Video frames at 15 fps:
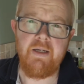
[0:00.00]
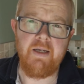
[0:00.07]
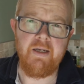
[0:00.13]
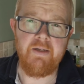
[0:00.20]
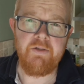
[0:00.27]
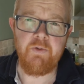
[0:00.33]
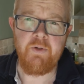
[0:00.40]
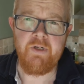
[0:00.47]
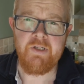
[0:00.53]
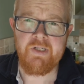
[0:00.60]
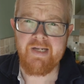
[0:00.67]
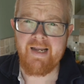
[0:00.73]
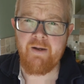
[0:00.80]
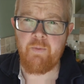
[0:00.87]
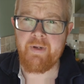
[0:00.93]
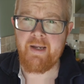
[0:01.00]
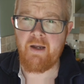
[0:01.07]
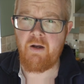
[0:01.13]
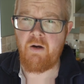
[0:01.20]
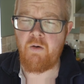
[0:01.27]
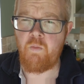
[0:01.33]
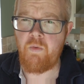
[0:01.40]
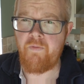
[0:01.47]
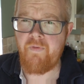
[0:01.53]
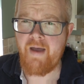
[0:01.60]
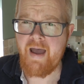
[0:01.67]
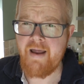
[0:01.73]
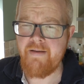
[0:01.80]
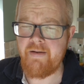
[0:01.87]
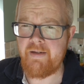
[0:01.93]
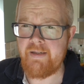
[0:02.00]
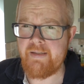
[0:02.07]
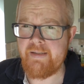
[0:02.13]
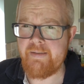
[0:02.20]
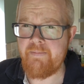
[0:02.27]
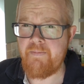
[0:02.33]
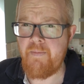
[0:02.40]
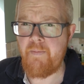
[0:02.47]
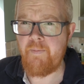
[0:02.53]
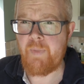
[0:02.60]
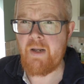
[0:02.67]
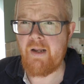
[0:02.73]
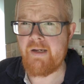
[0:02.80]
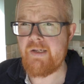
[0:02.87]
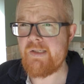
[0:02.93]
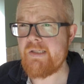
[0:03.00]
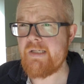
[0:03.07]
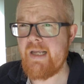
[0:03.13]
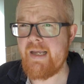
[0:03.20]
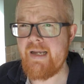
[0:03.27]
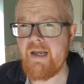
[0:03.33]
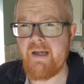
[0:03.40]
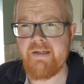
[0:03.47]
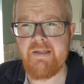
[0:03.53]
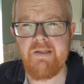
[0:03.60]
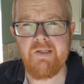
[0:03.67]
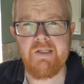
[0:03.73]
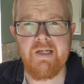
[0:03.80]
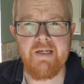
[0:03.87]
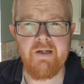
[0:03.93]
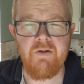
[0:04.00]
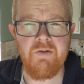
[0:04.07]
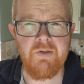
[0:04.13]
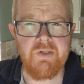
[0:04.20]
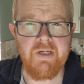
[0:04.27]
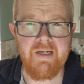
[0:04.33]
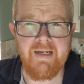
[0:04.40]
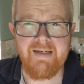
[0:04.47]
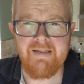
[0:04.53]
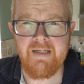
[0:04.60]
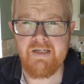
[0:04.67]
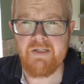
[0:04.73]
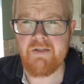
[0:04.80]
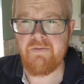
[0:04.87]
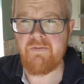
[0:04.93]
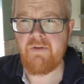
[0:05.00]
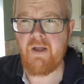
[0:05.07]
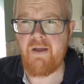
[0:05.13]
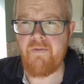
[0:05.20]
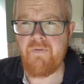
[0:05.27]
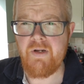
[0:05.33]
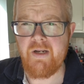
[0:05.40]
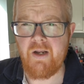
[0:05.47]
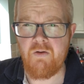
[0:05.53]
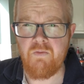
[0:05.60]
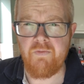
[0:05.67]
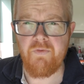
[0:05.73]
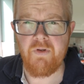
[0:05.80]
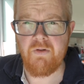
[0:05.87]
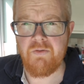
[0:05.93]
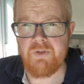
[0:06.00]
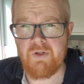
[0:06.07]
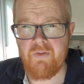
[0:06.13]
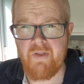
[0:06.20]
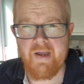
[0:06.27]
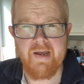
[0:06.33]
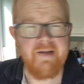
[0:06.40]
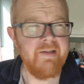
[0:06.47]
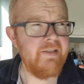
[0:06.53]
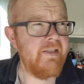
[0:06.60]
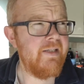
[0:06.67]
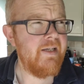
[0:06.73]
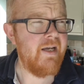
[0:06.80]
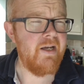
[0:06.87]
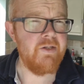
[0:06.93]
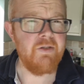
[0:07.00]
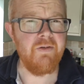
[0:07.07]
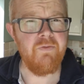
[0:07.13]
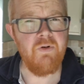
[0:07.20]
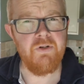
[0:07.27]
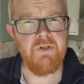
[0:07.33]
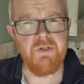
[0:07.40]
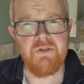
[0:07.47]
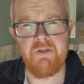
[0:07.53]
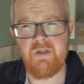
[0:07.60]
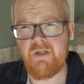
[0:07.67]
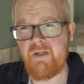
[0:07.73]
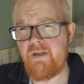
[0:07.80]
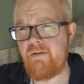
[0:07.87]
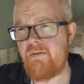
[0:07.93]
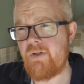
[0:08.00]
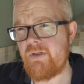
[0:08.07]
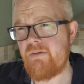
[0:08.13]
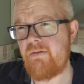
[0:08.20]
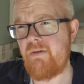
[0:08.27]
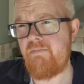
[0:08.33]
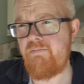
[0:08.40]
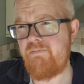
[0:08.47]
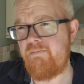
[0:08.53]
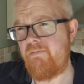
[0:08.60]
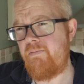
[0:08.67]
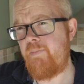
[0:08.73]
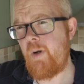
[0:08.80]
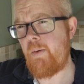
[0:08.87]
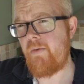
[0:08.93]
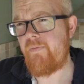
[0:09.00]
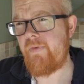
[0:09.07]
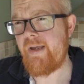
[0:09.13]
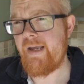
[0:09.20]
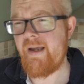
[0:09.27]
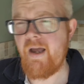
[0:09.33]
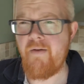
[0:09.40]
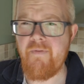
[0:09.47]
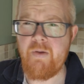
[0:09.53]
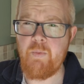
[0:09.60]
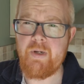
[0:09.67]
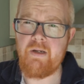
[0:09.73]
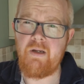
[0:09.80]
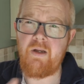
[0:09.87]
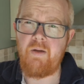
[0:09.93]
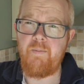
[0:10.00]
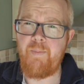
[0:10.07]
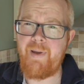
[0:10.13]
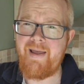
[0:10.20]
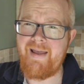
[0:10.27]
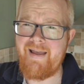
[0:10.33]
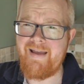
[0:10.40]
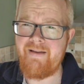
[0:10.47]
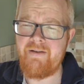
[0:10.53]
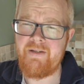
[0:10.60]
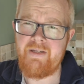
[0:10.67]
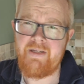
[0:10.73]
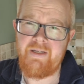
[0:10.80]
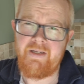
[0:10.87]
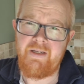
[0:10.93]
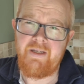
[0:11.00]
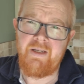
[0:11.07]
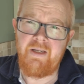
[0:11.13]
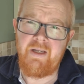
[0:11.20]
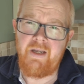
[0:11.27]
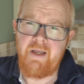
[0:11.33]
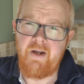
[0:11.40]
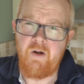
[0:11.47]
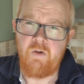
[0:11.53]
So we're going to see how we get on with that. But like I say, I didn't see any, couldn't see any decent video reviews on there. So I thought I'd just bung up there, and then we can compare an